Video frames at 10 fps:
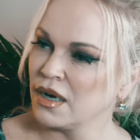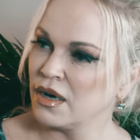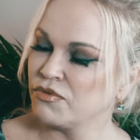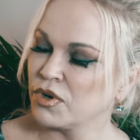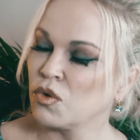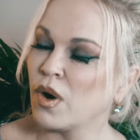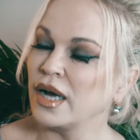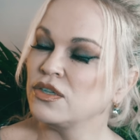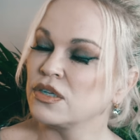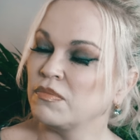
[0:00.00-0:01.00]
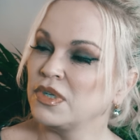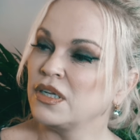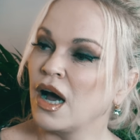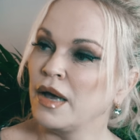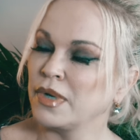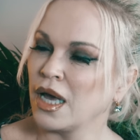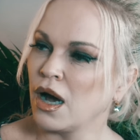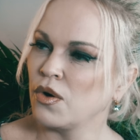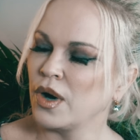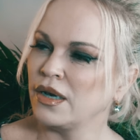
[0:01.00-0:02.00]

uh, for quite some time now,